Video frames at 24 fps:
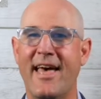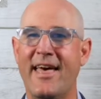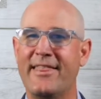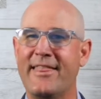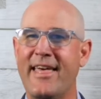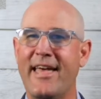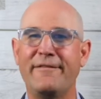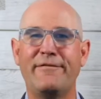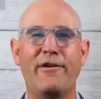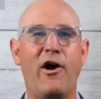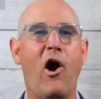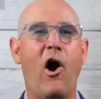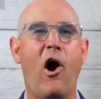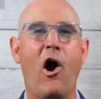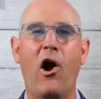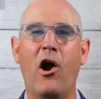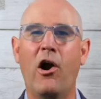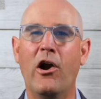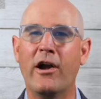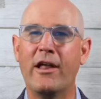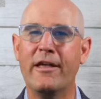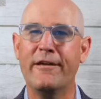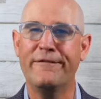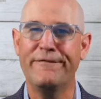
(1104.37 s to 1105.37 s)
they've
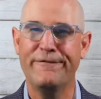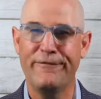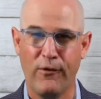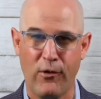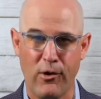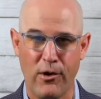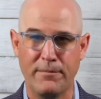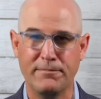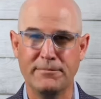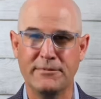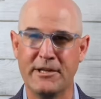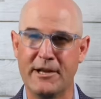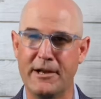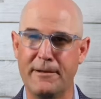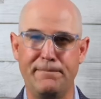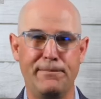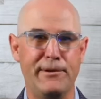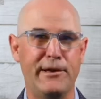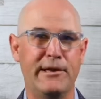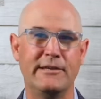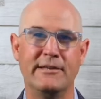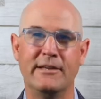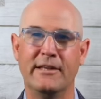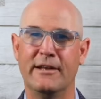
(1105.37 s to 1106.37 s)
already formed an
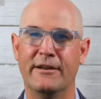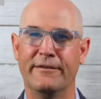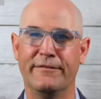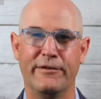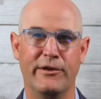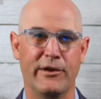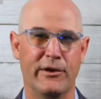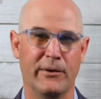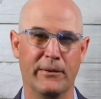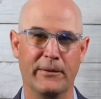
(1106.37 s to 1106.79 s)
opinion of you.